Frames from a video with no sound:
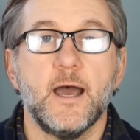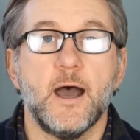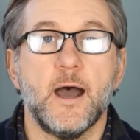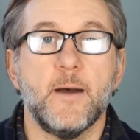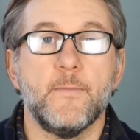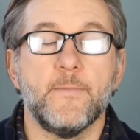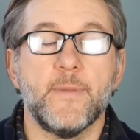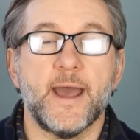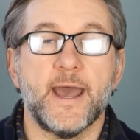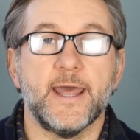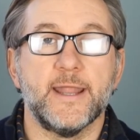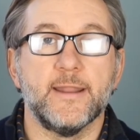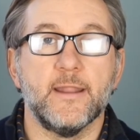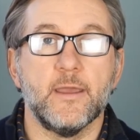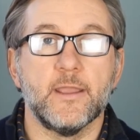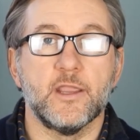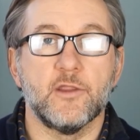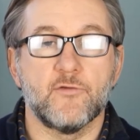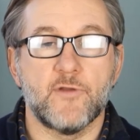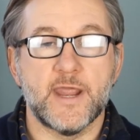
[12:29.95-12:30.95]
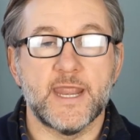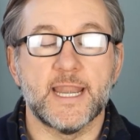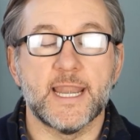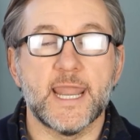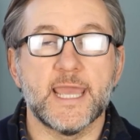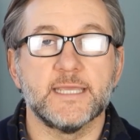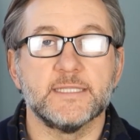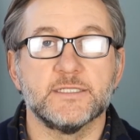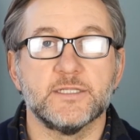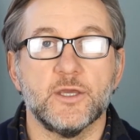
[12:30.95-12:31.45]
and I created
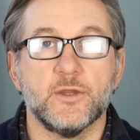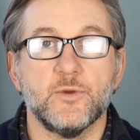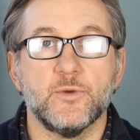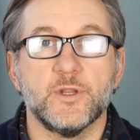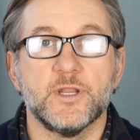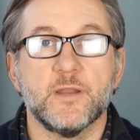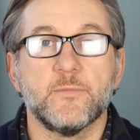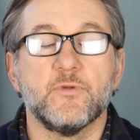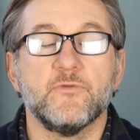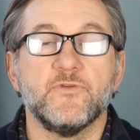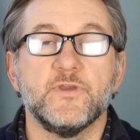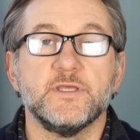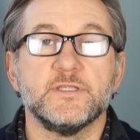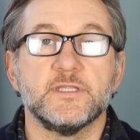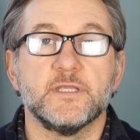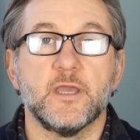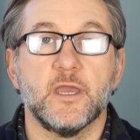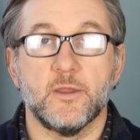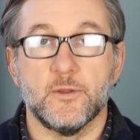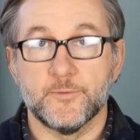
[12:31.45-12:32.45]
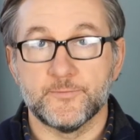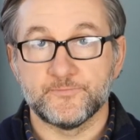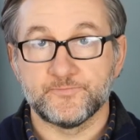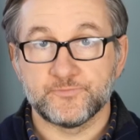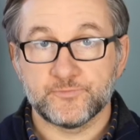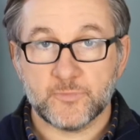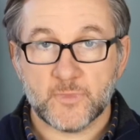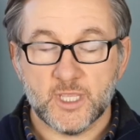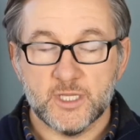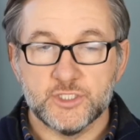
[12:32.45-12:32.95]
Lexo a number of years ago
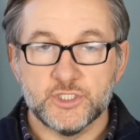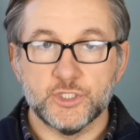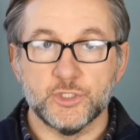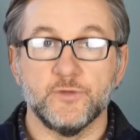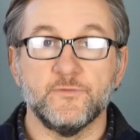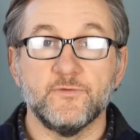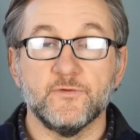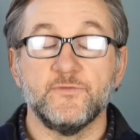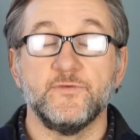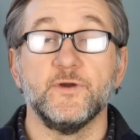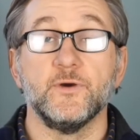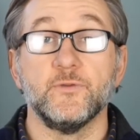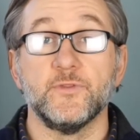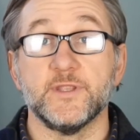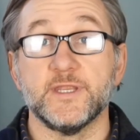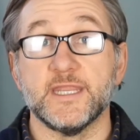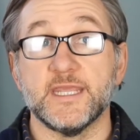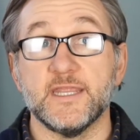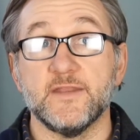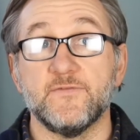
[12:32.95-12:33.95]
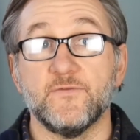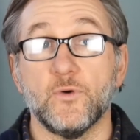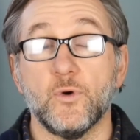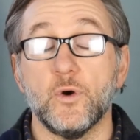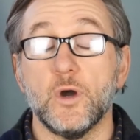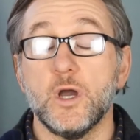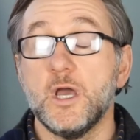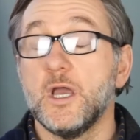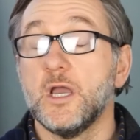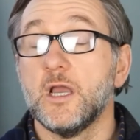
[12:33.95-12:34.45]
to fulfill the need
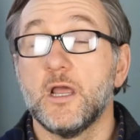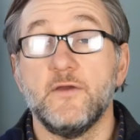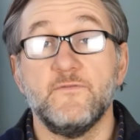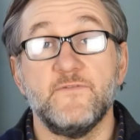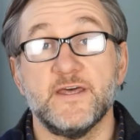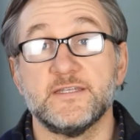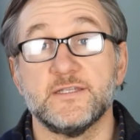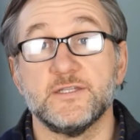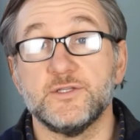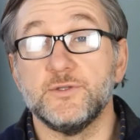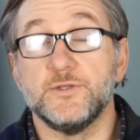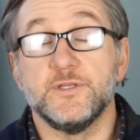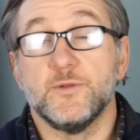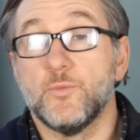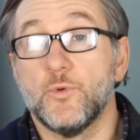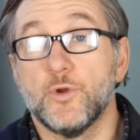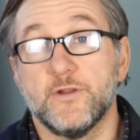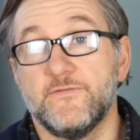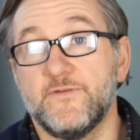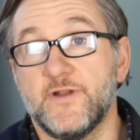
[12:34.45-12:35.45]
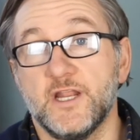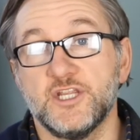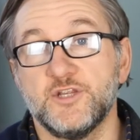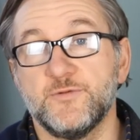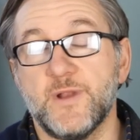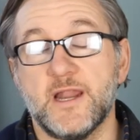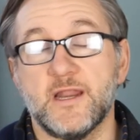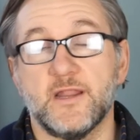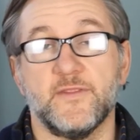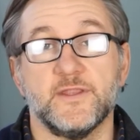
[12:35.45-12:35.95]
for investors who didn't want a
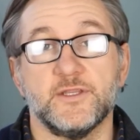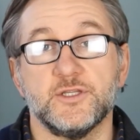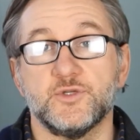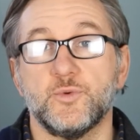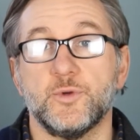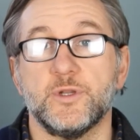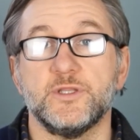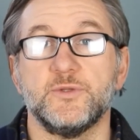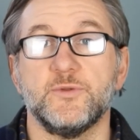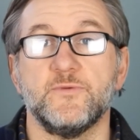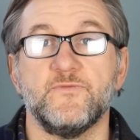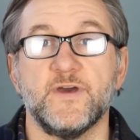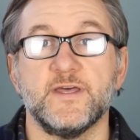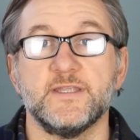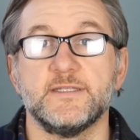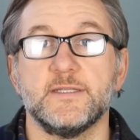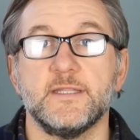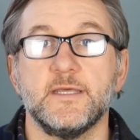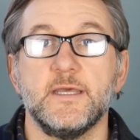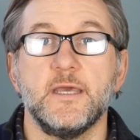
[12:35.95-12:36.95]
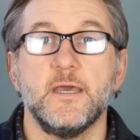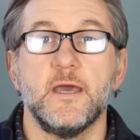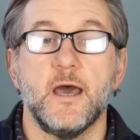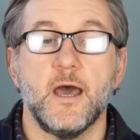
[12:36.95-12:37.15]
financial planner. They just wanted to invest